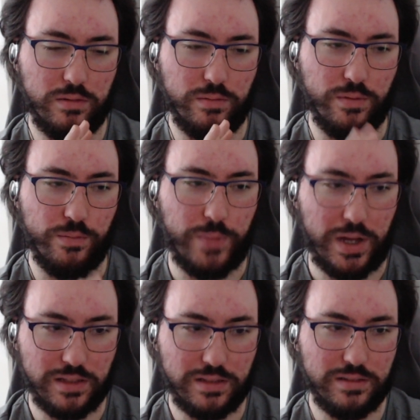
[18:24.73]

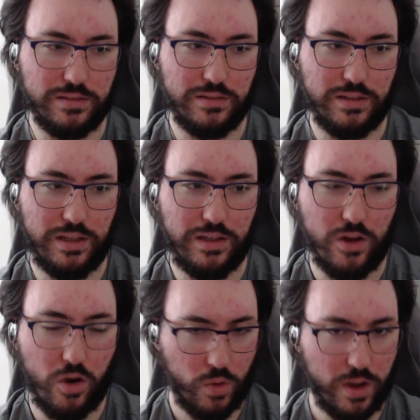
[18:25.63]
But in
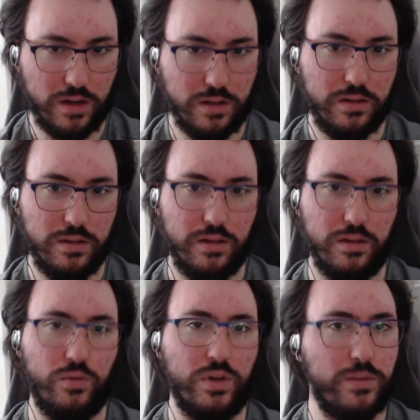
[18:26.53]
Hoenn,
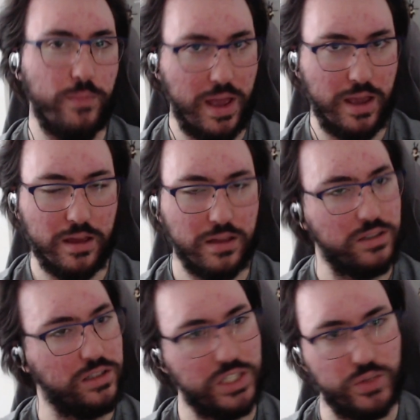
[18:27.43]
with May,
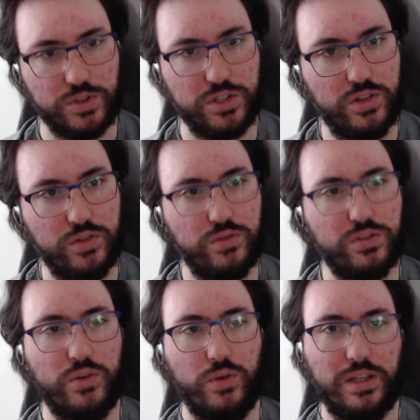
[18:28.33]
she was new,
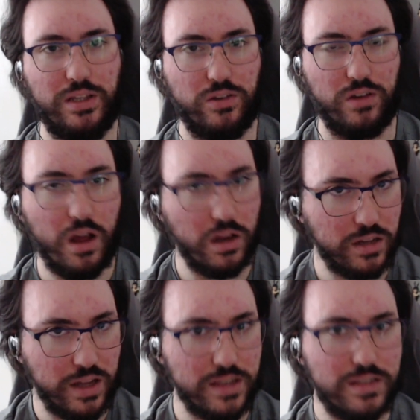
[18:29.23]
she went into
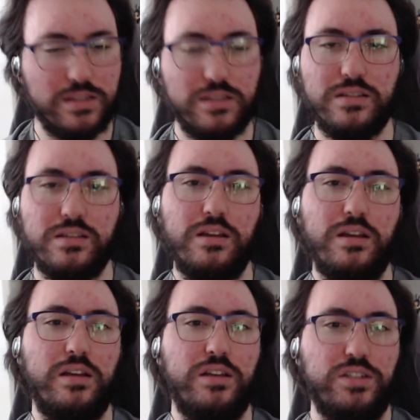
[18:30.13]
contests,
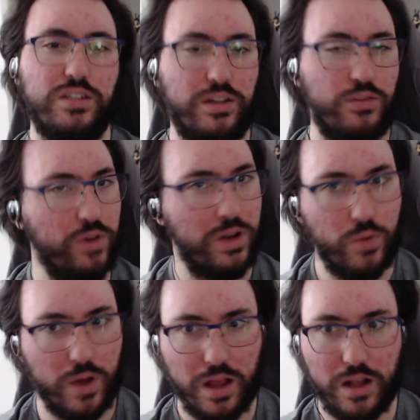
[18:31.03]
she did really
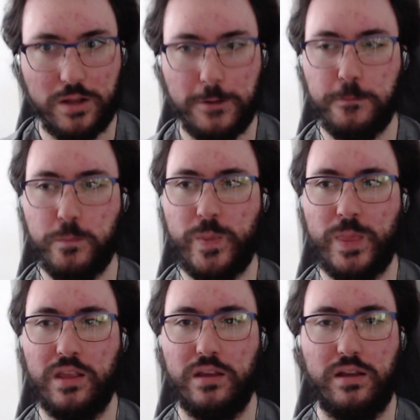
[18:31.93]
well,
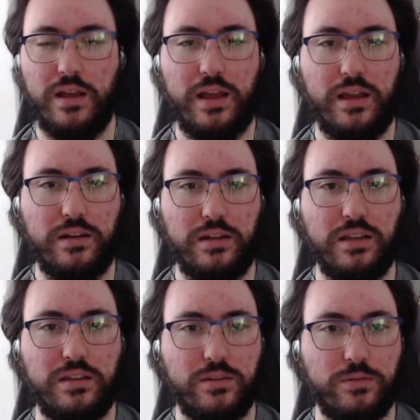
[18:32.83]
and
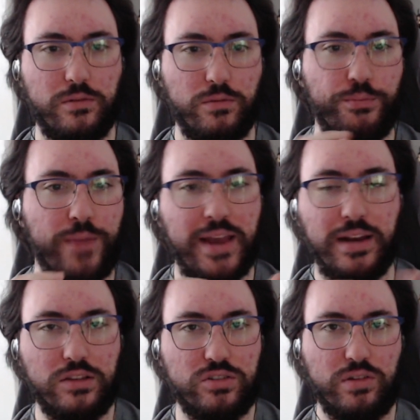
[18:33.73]
it made
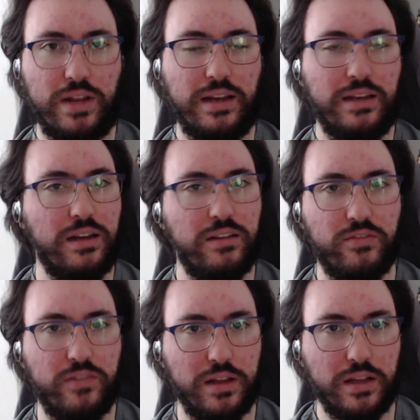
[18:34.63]
it so that it didn't
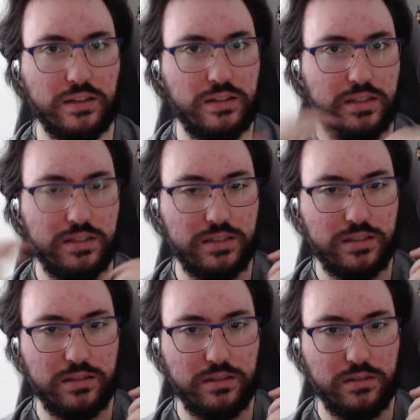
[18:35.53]
feel like
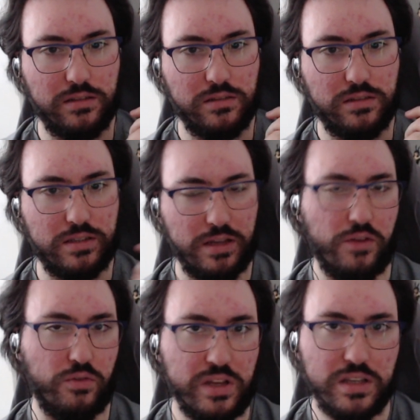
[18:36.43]
this
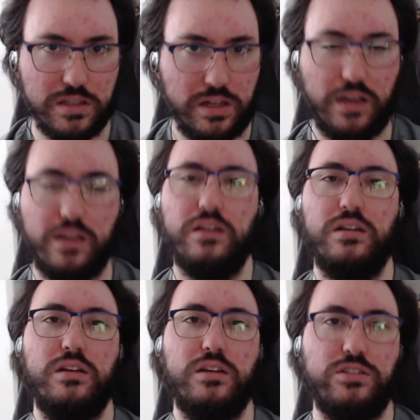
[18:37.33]
series, like
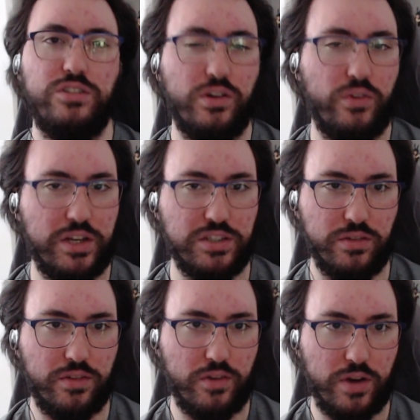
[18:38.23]
Generation
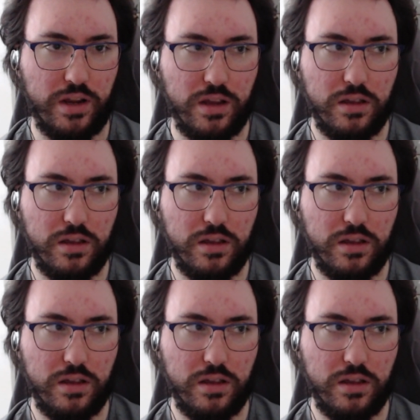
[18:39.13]
3,